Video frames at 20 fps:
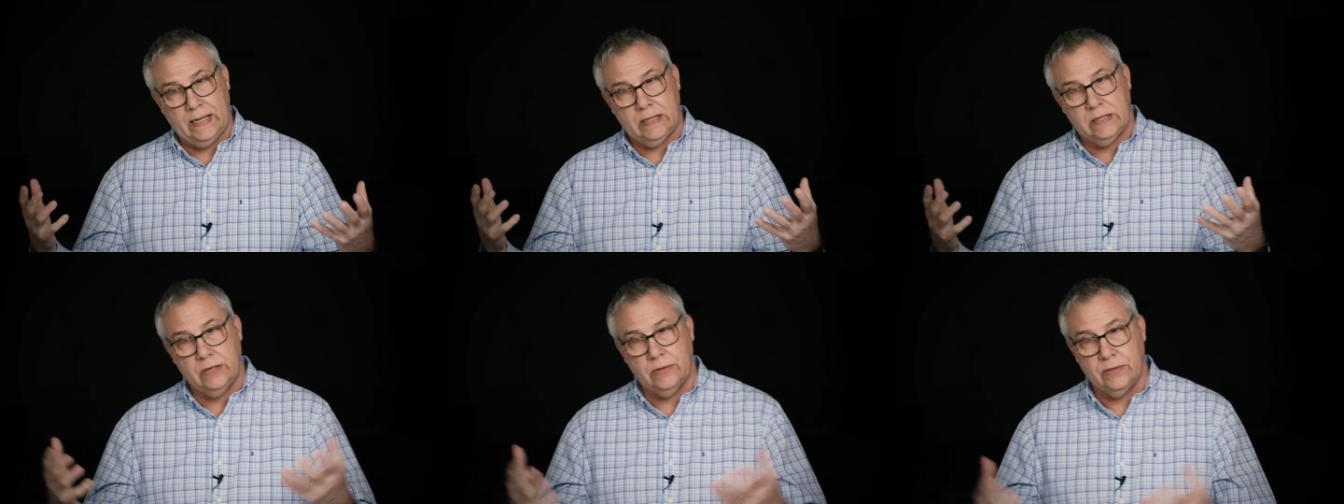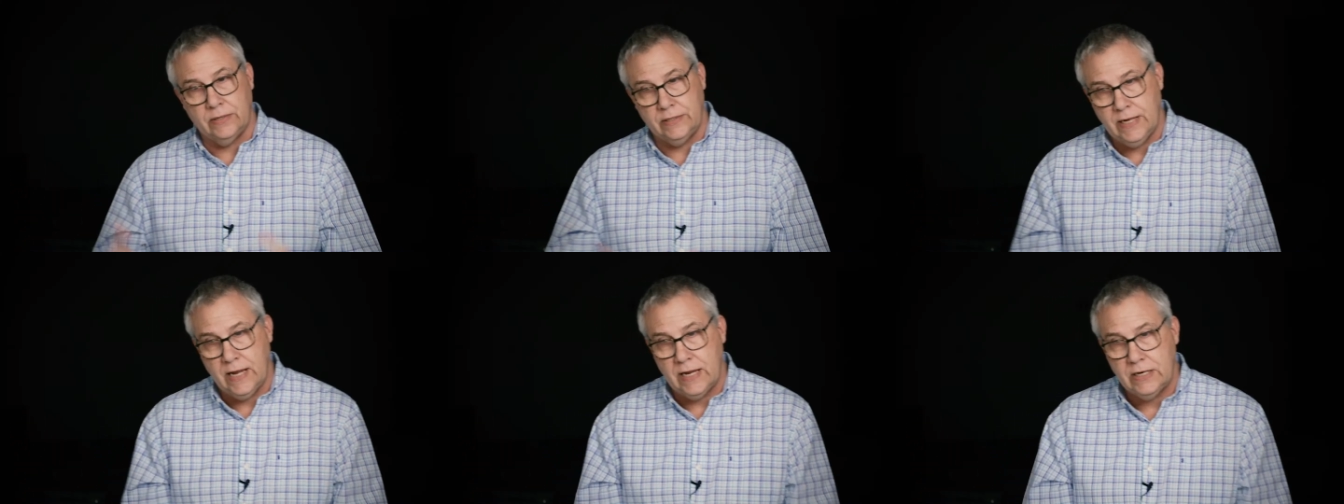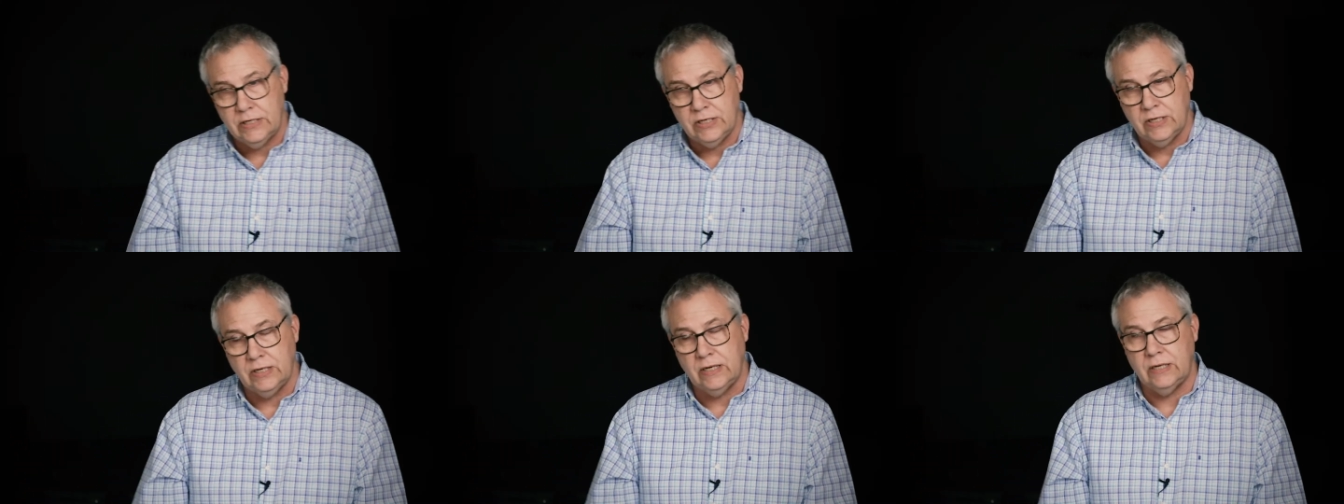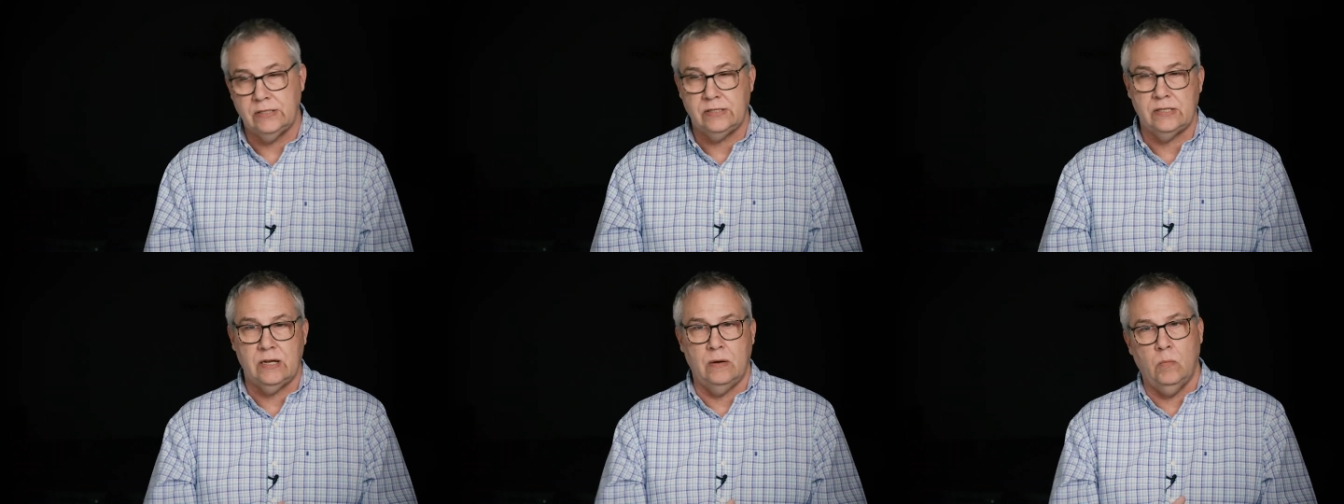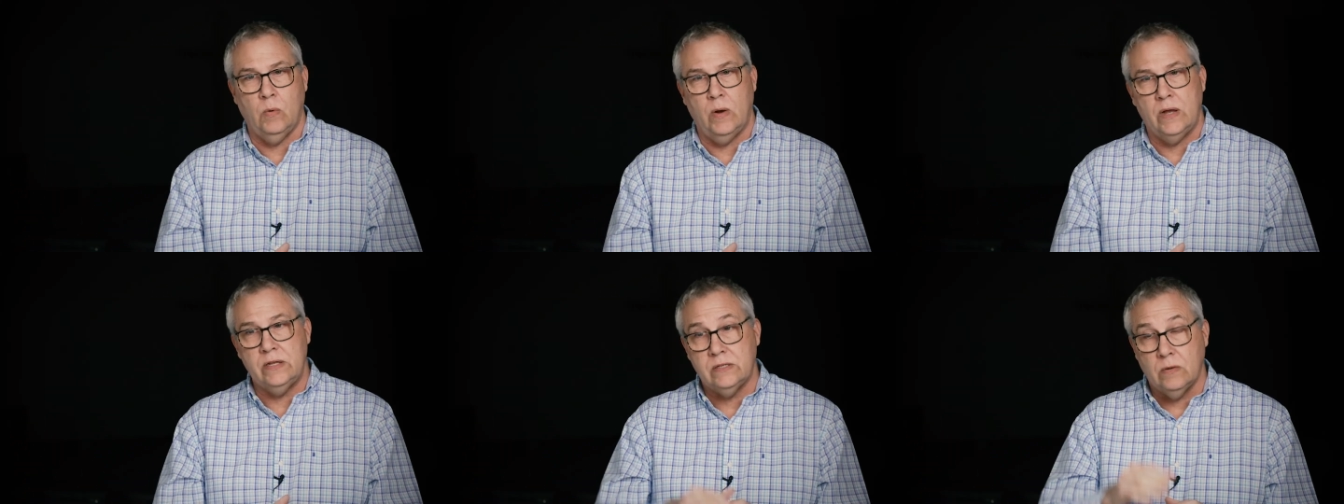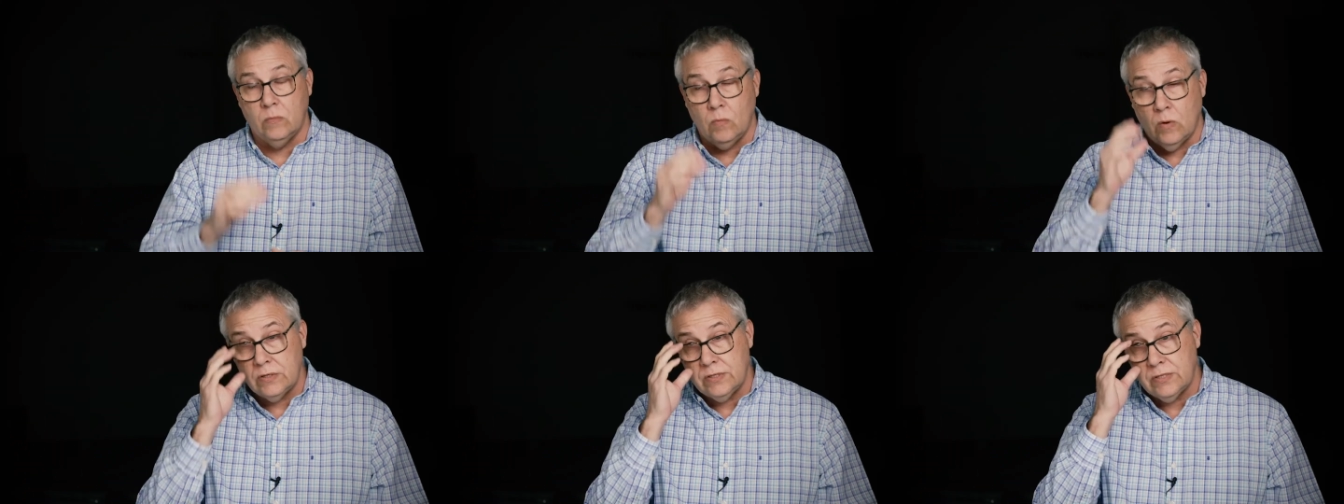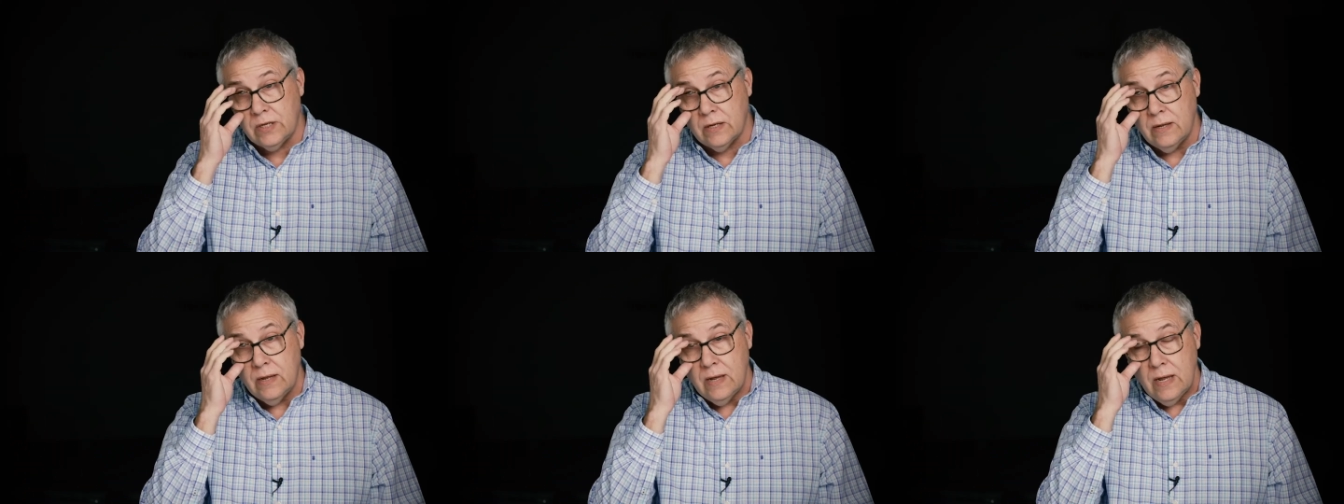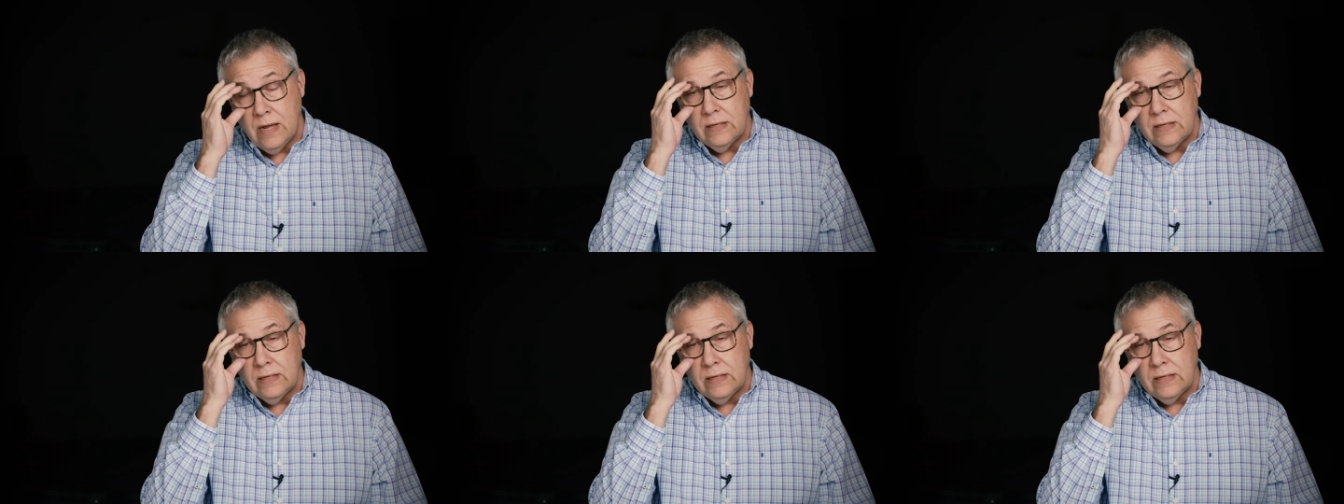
to get their attention in some ways and wants to,